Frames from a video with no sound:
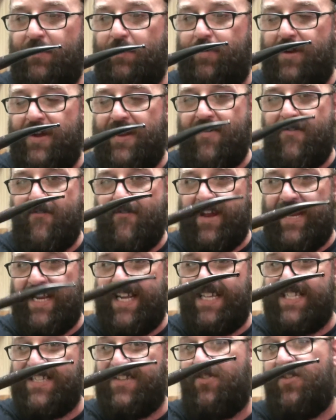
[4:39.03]
but it
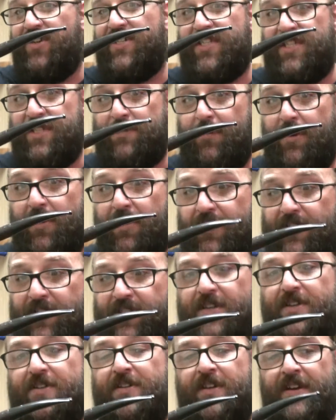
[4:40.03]
is nice to smoke,
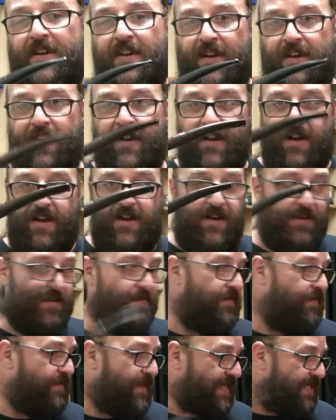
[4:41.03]
so
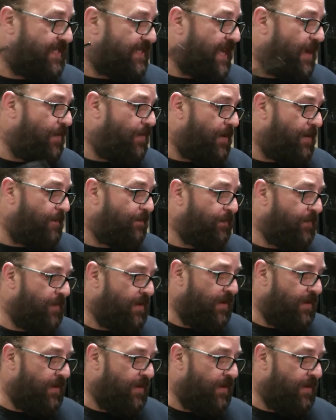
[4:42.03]
that's that one.